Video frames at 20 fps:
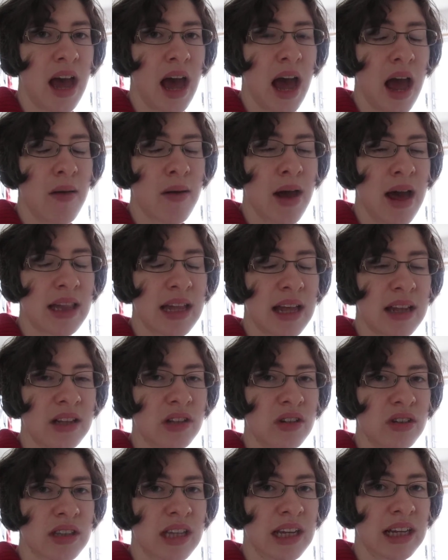um, and then
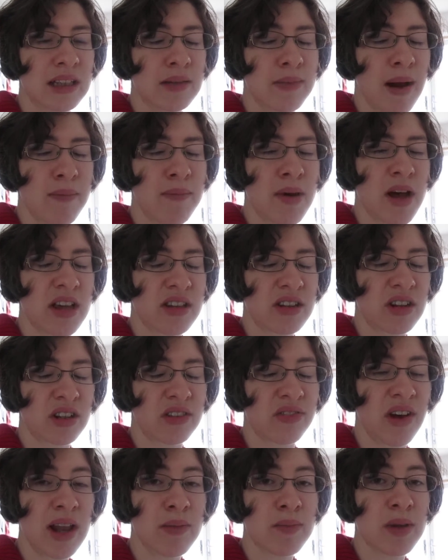just things about personal
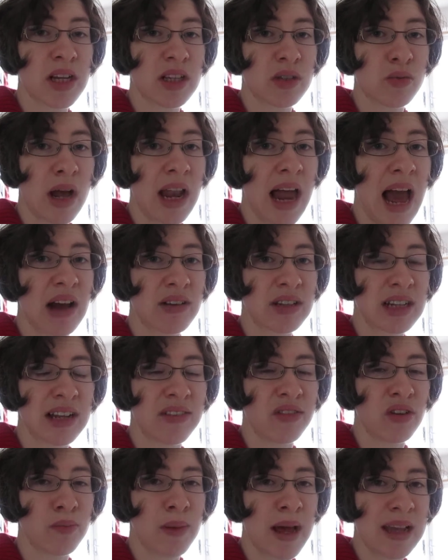development as well how to
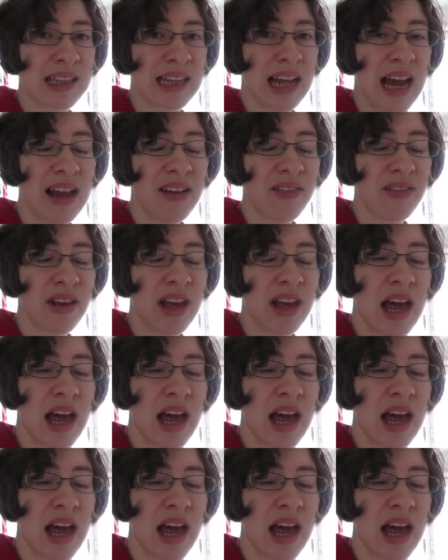live your best life